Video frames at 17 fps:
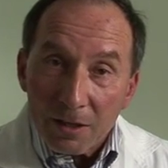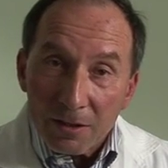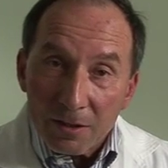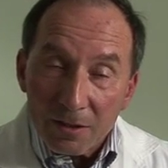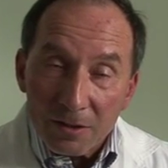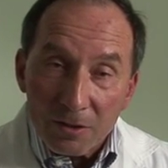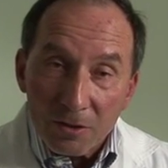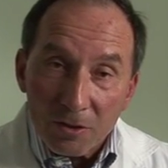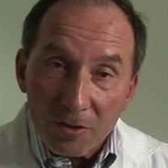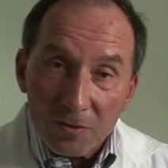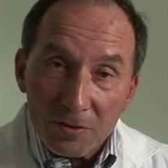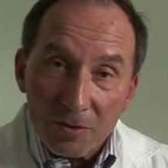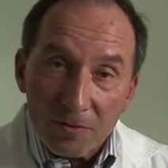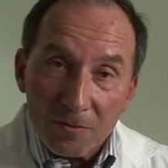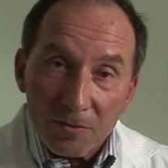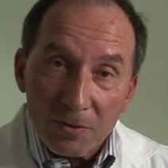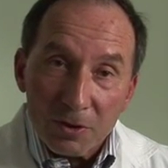In terms
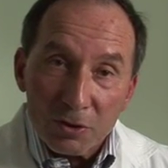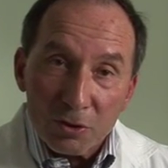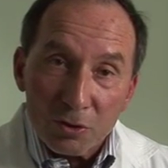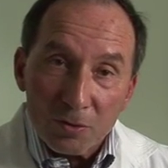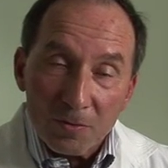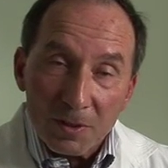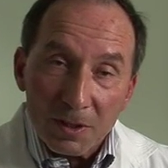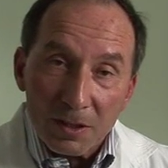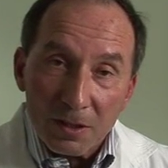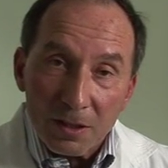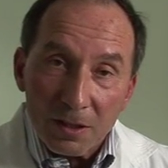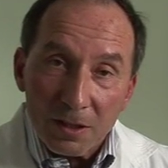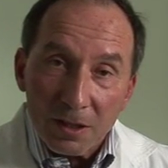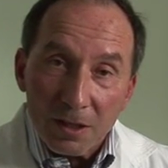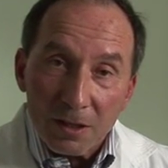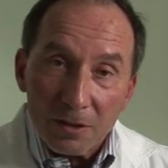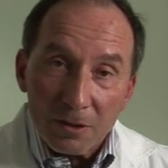of resuming
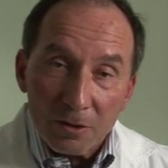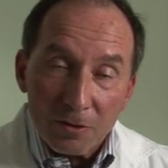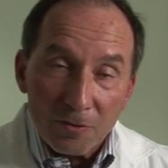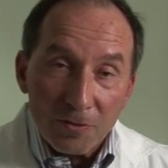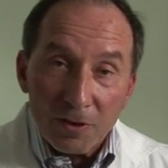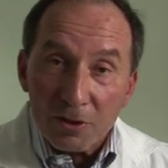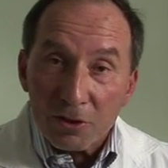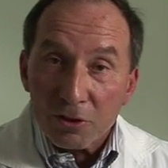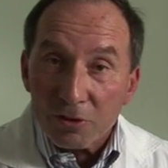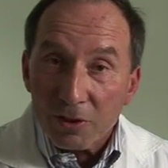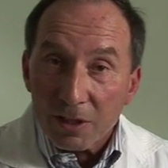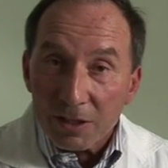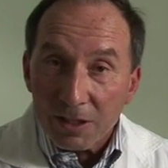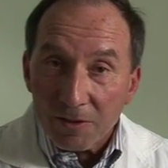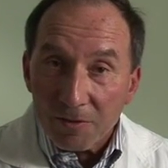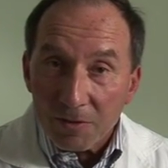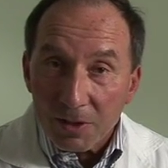your functional
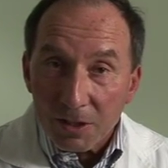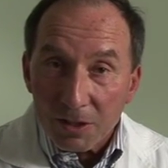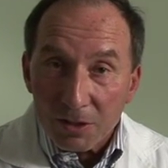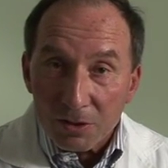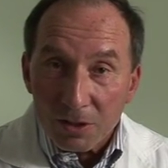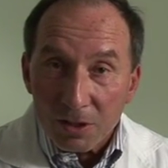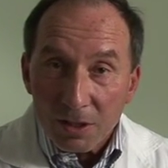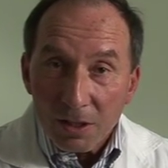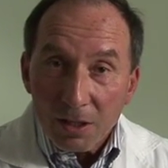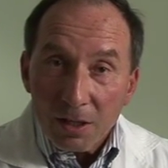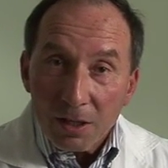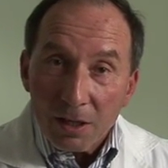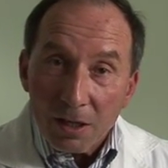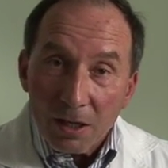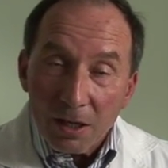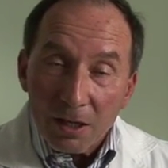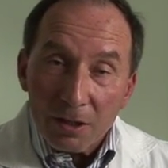activities,
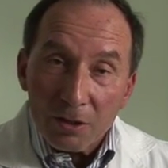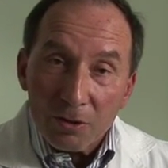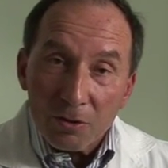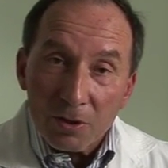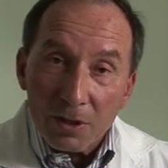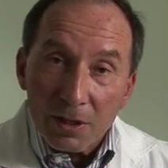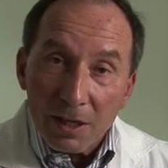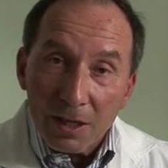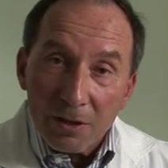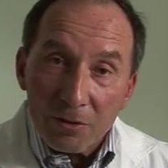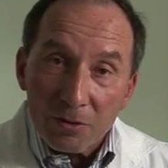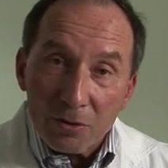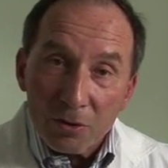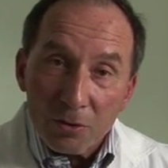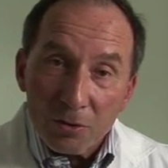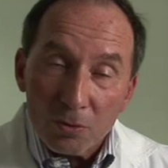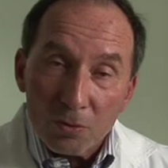you're allowed
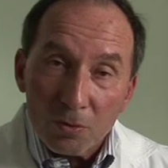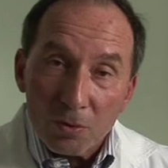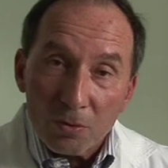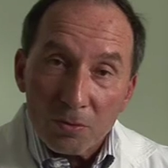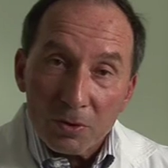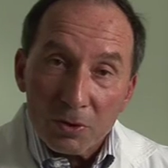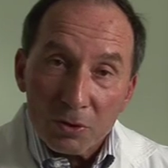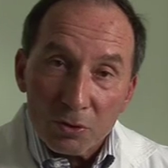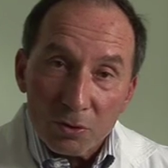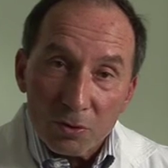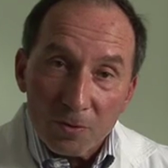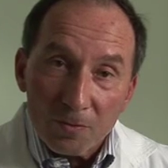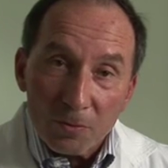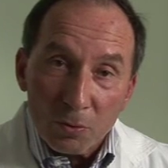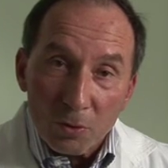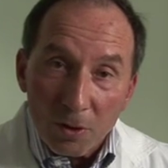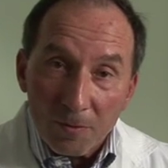to
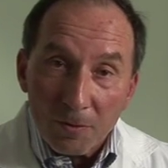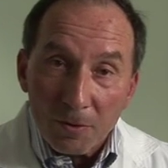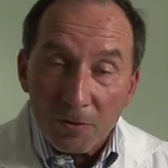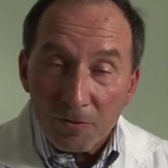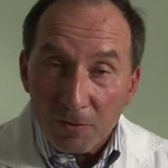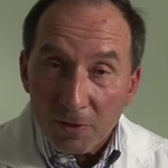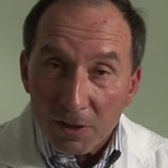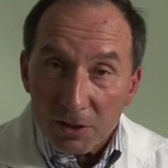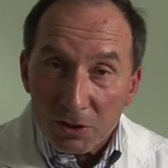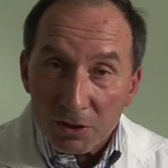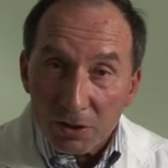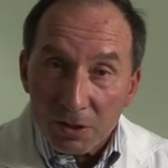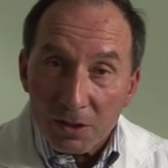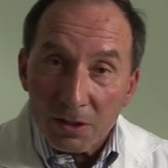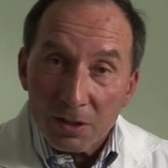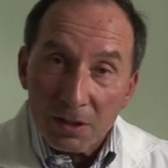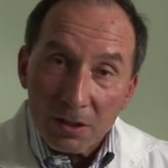resume normal
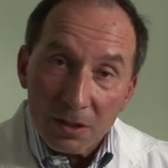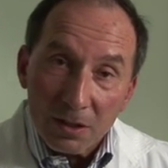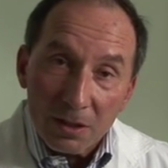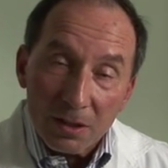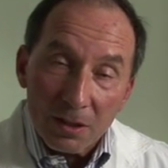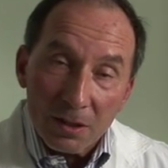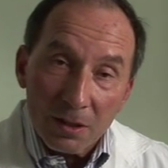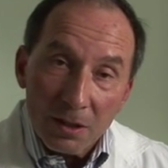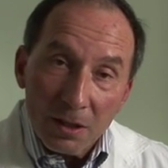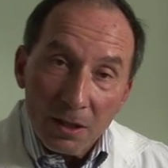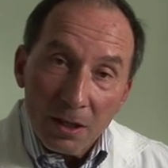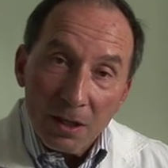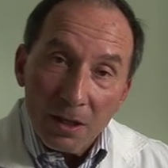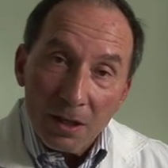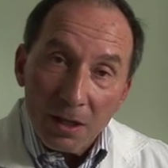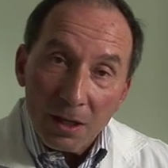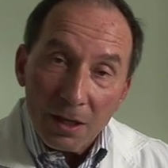function
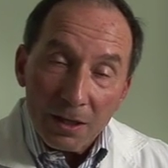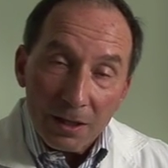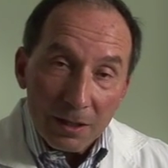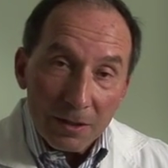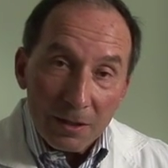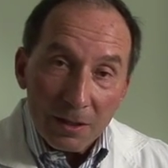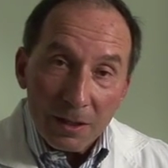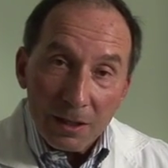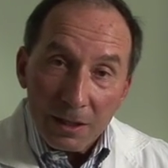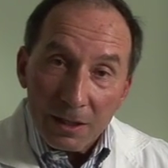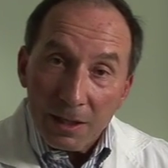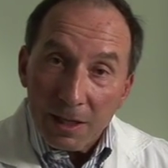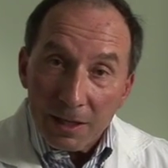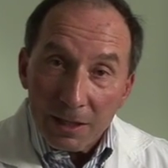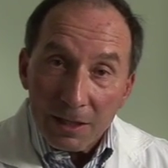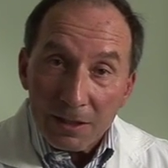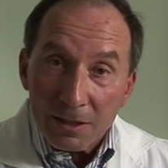at
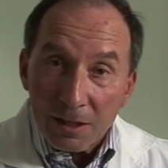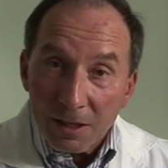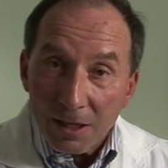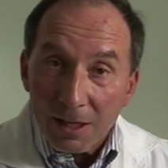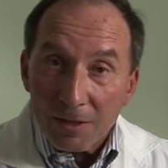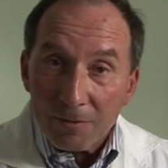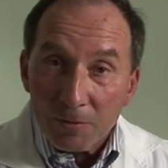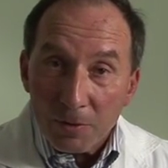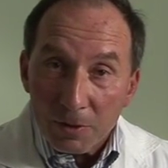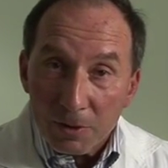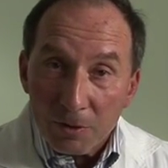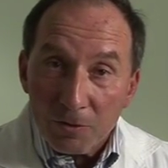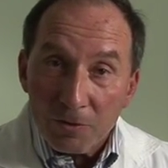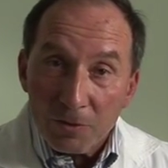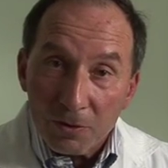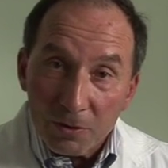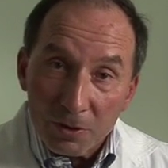any time when you
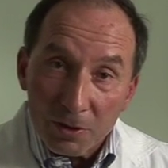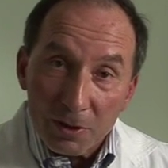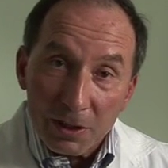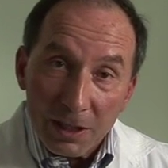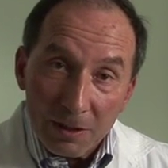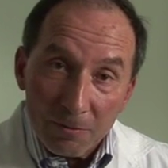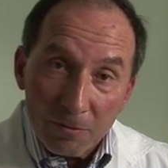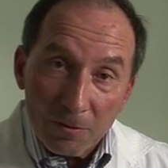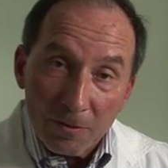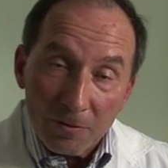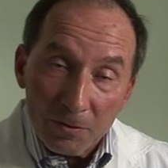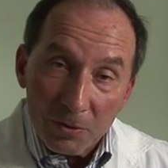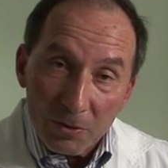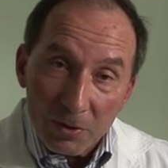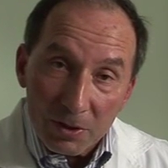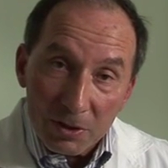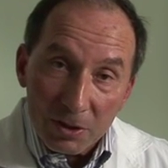feel you're capable of
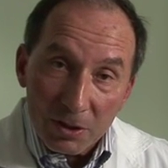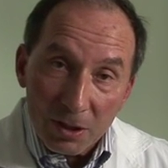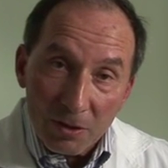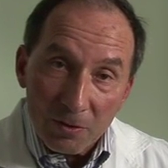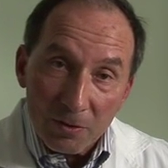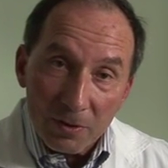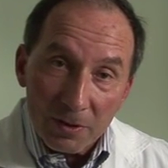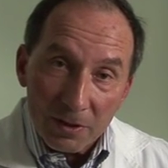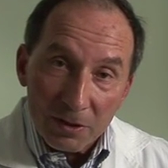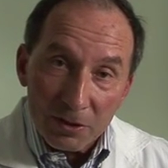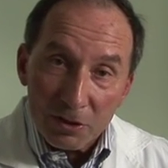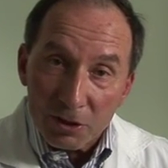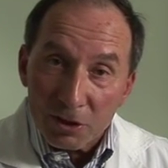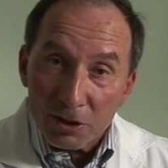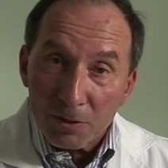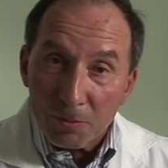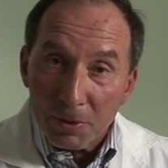doing so. This
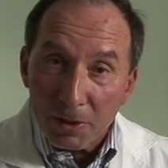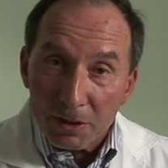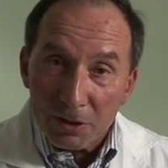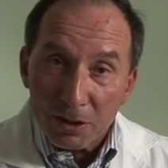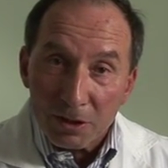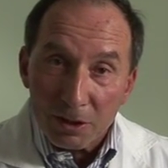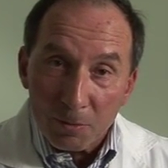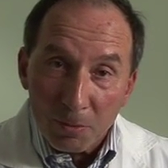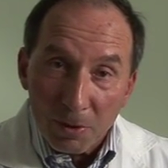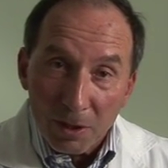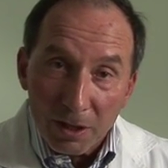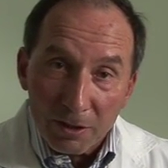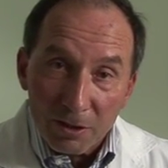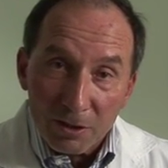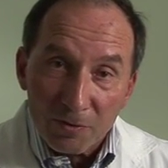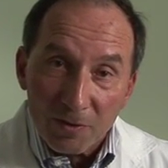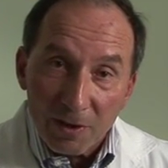just depends on your
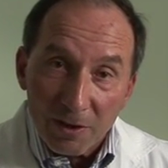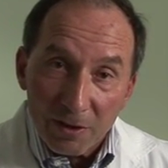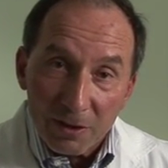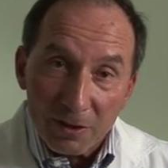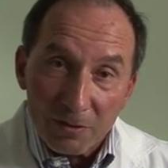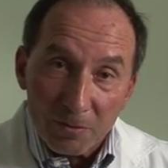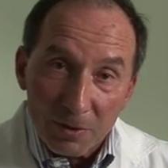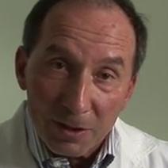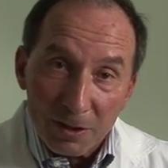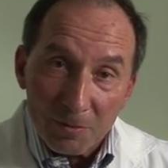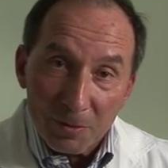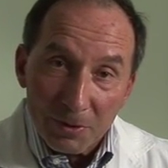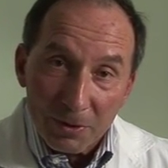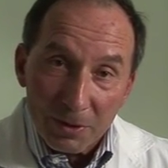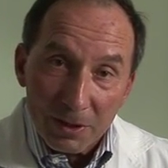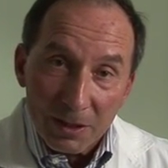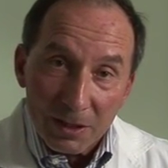progress following the
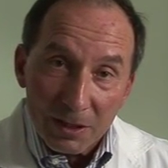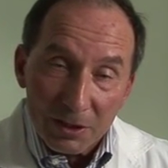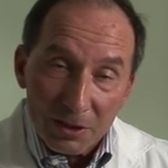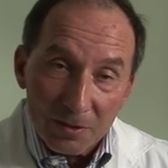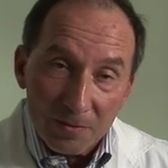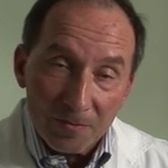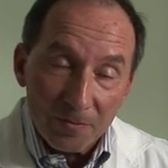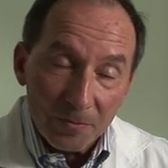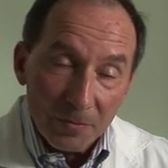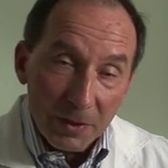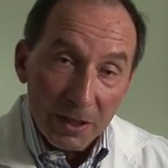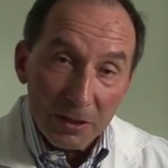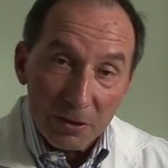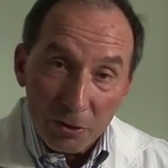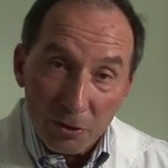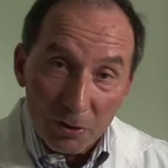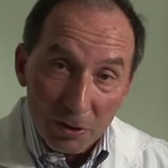rehabilitation
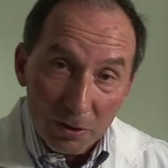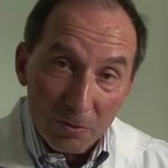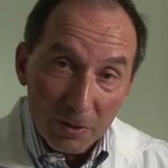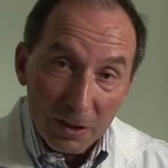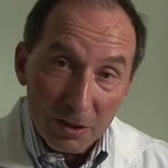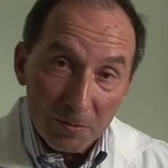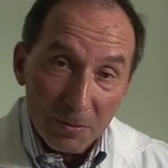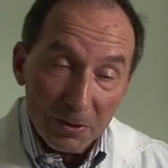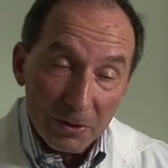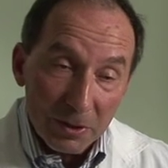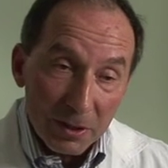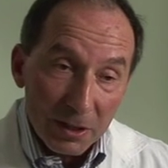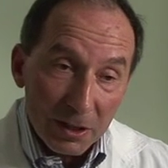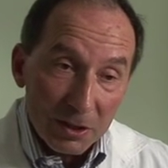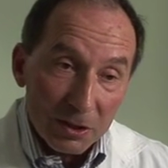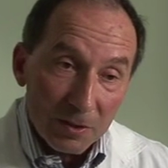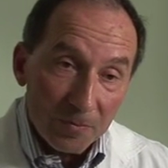and during the
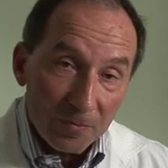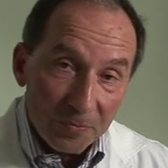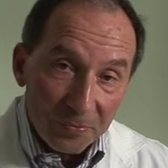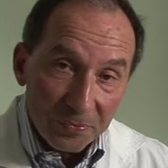rehabilitation.